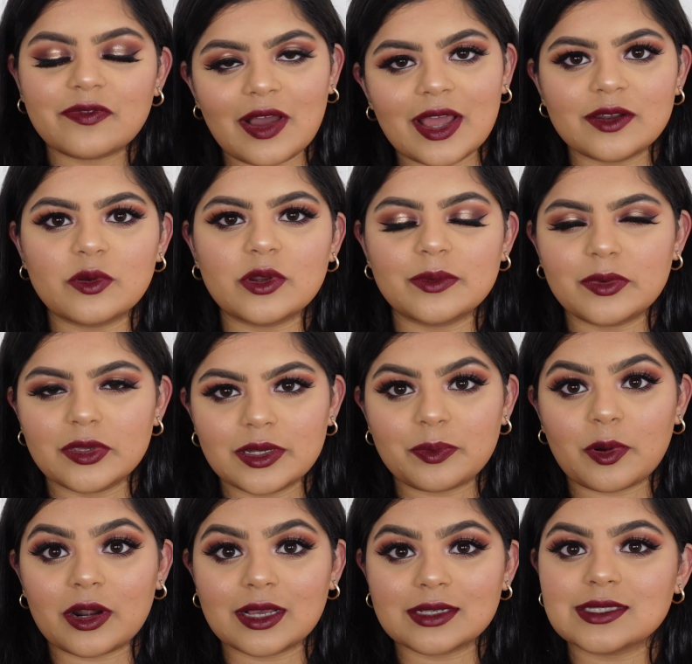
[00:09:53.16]
define Huda Beauty
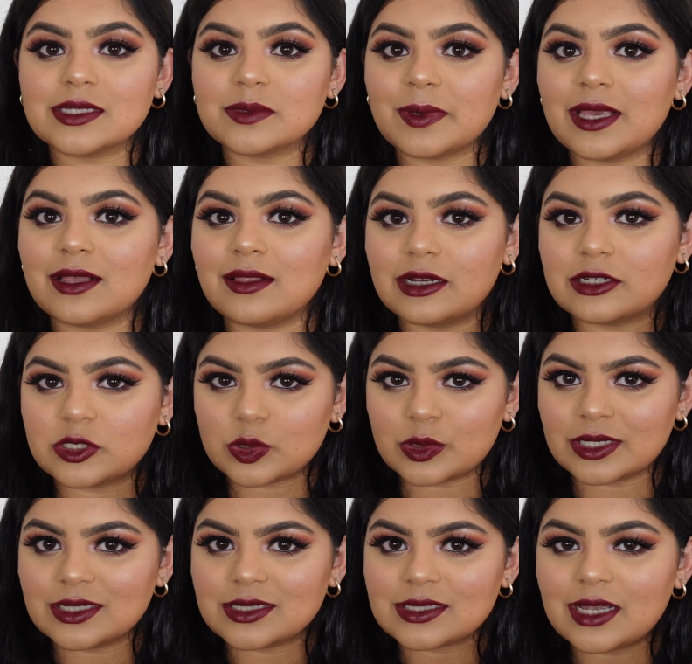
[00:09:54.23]
products as being
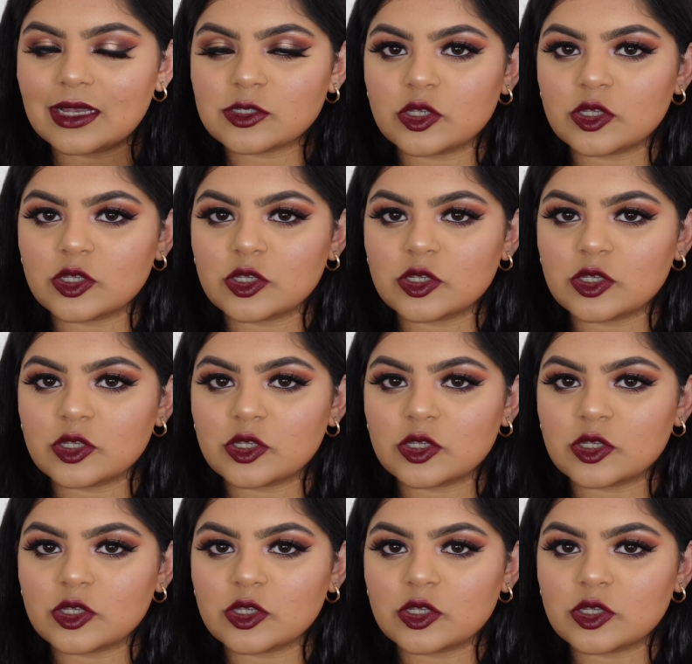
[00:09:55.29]
luxurious now,